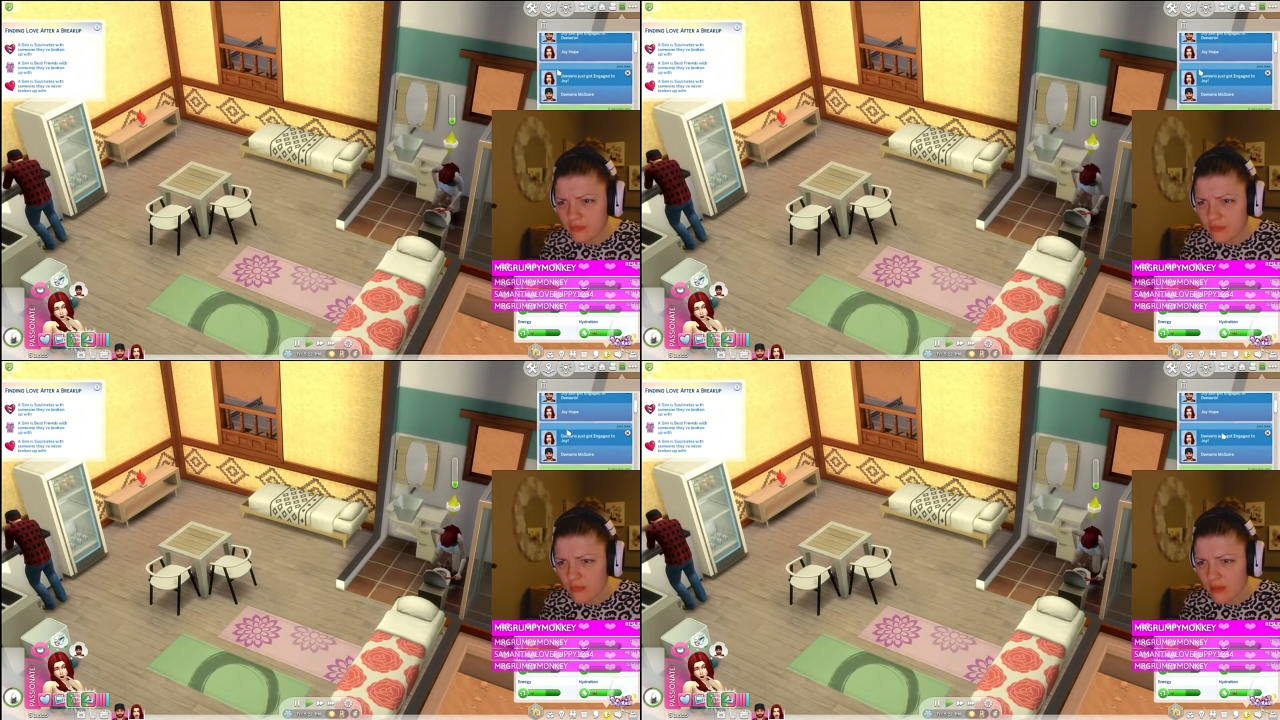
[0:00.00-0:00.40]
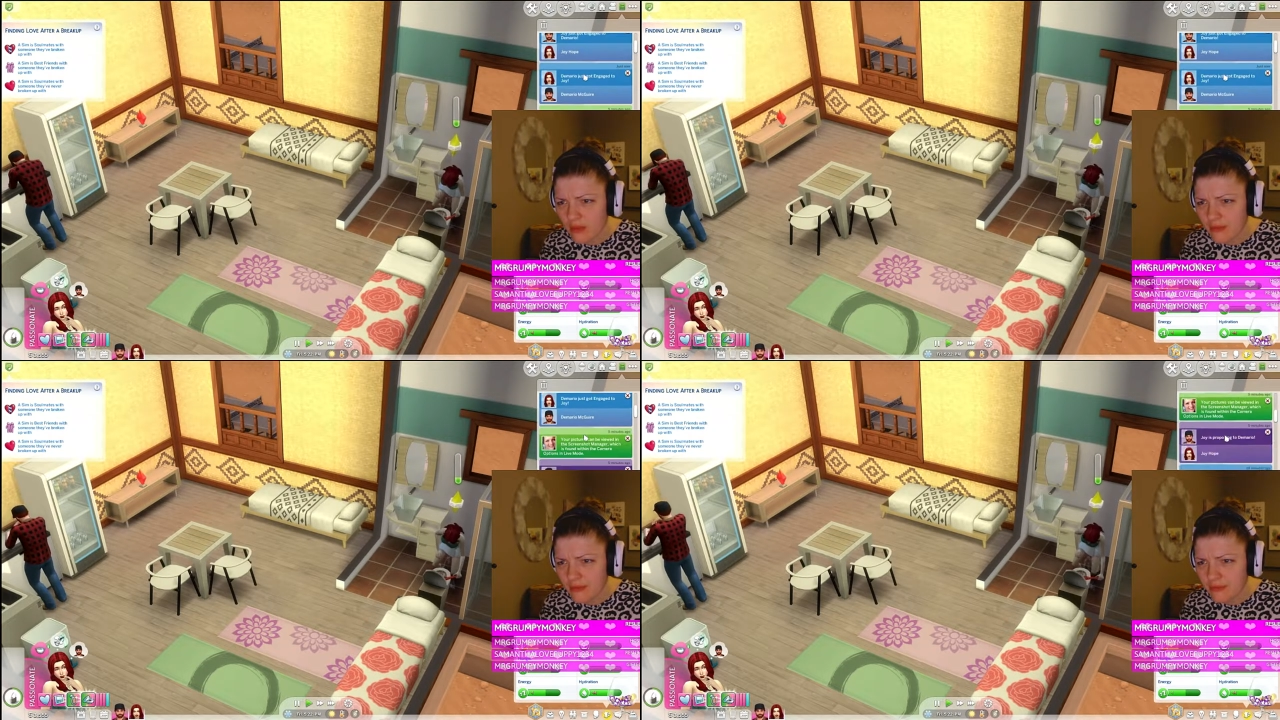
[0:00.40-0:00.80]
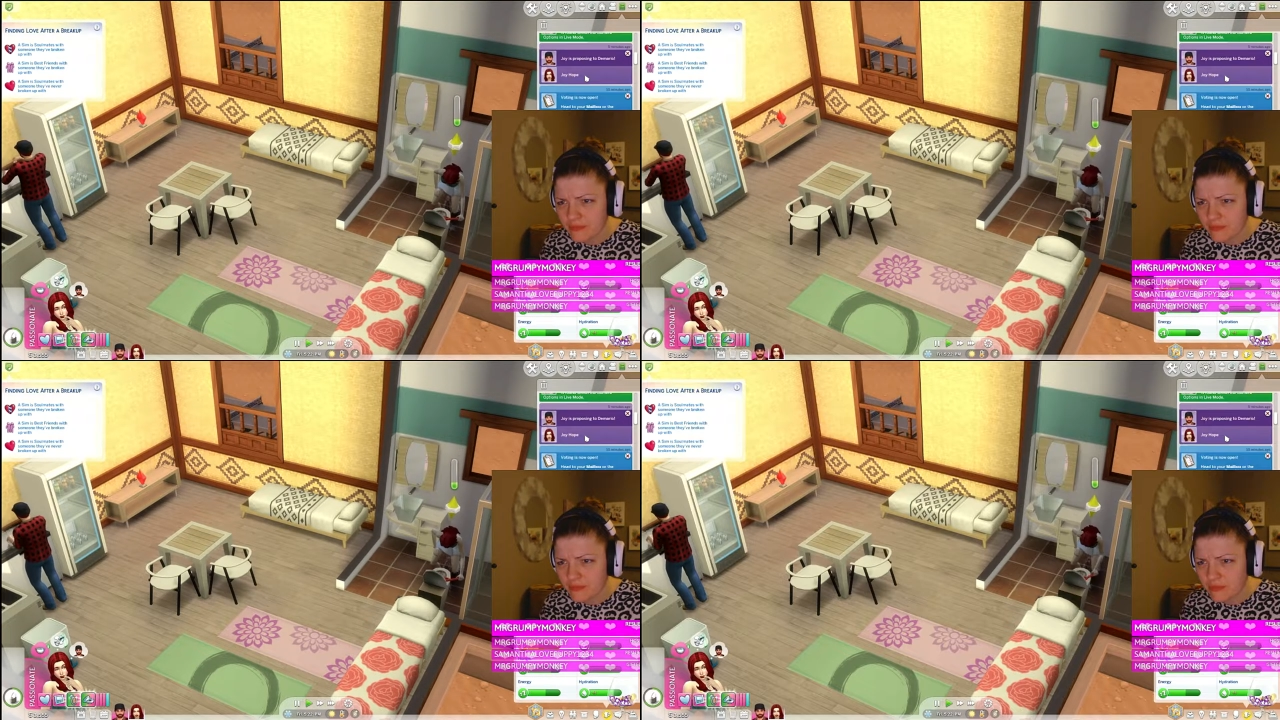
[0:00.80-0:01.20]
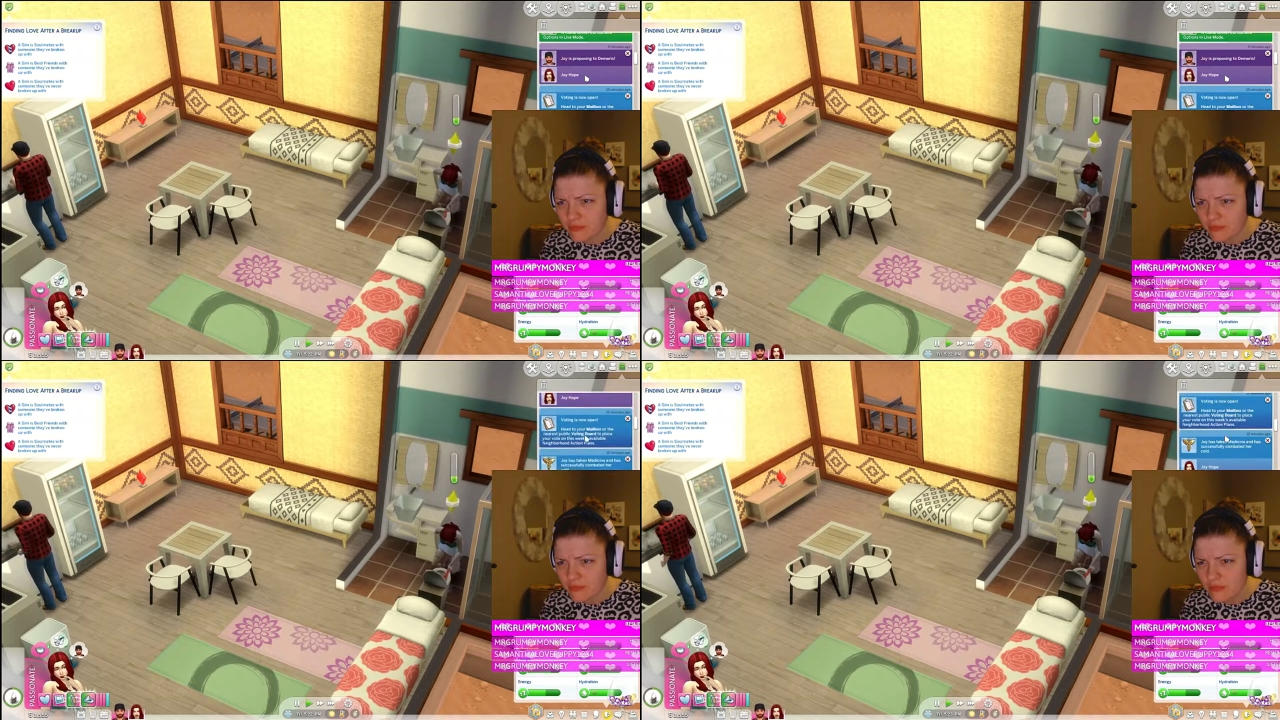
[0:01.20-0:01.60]

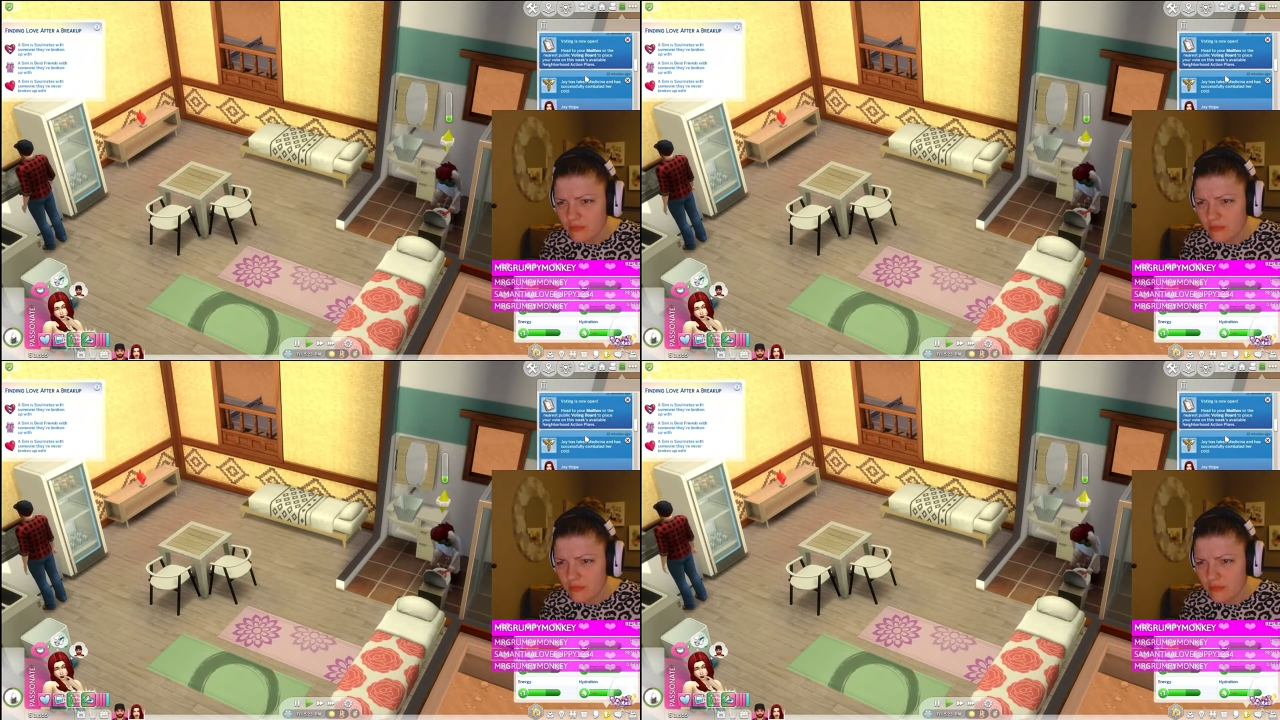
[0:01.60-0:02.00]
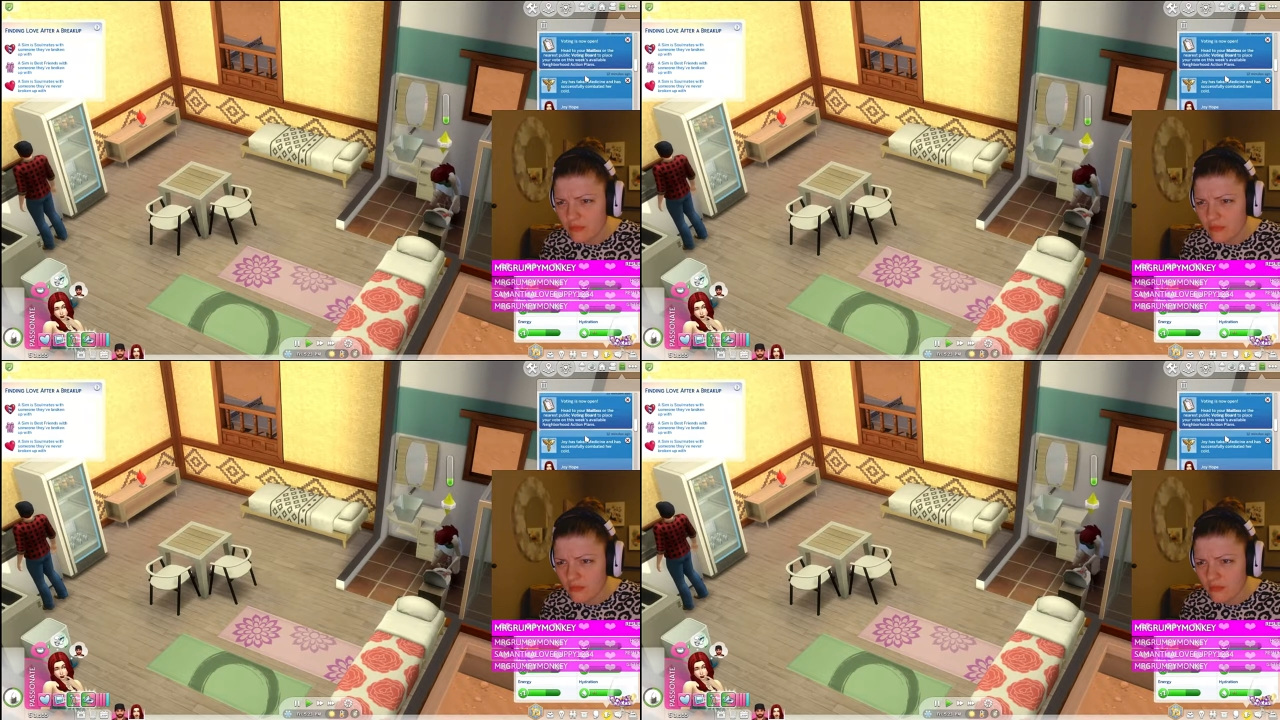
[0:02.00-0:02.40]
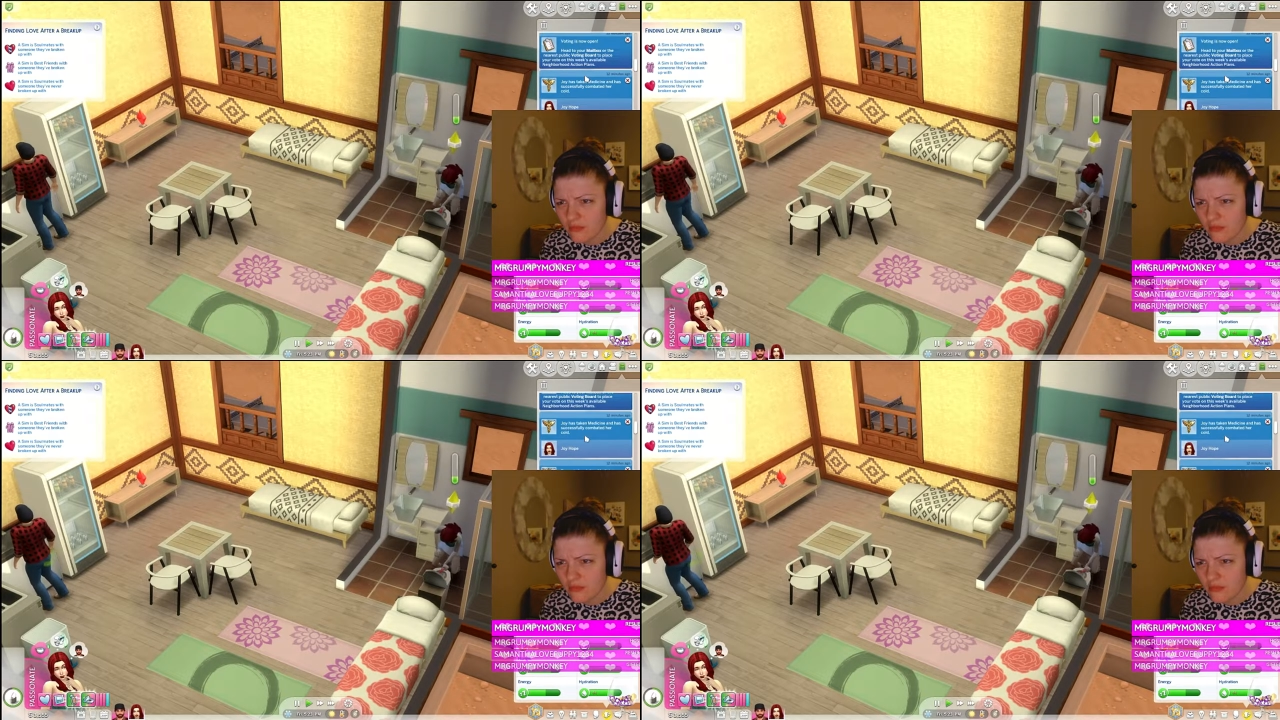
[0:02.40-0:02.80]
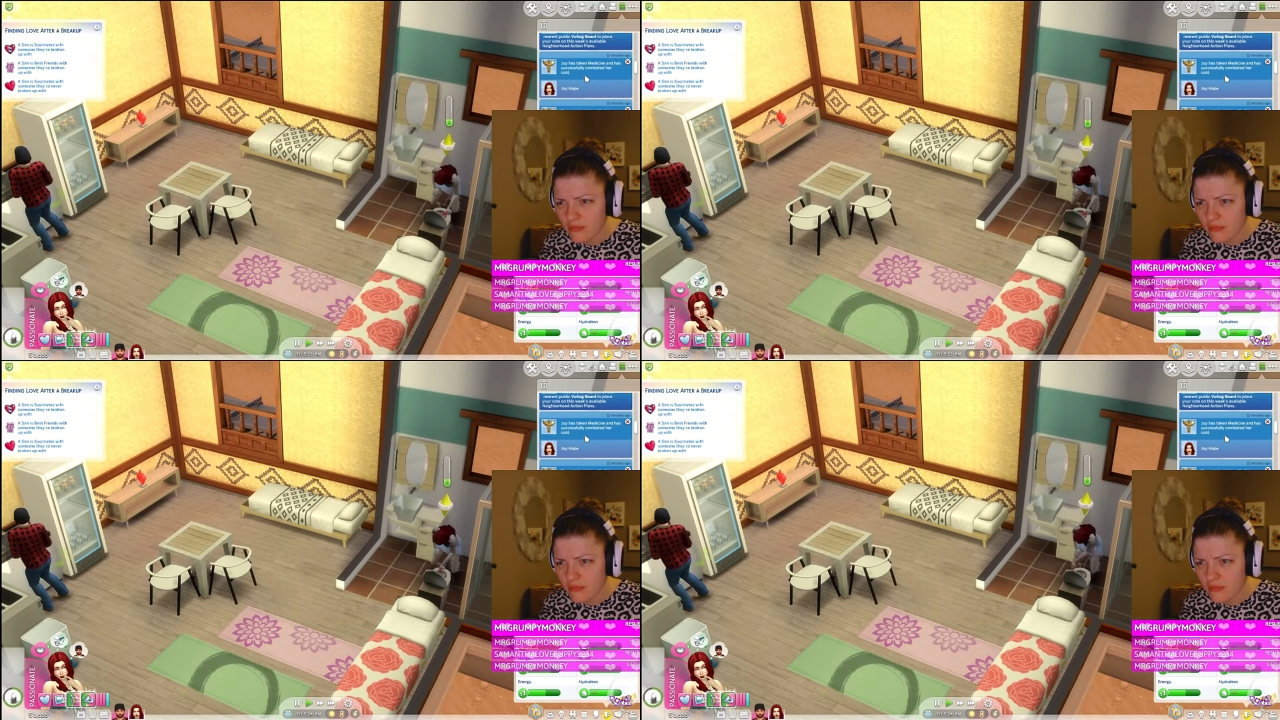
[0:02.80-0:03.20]

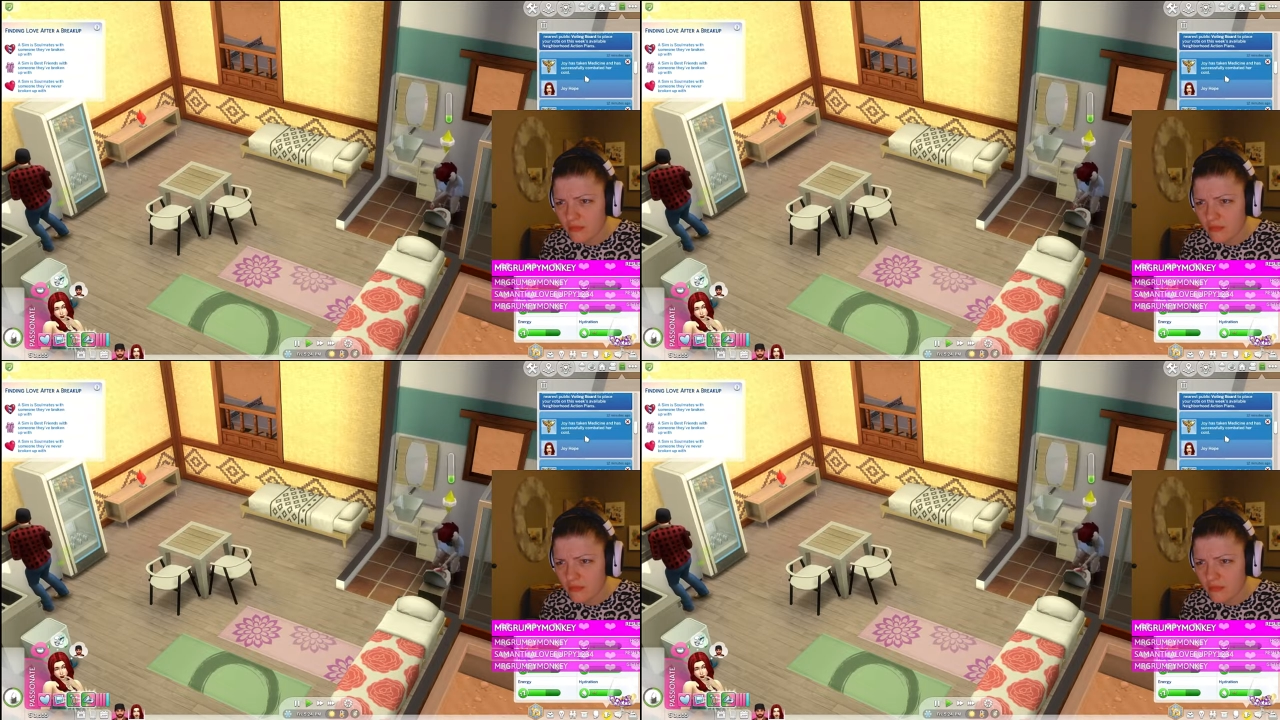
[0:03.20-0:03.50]
(silence)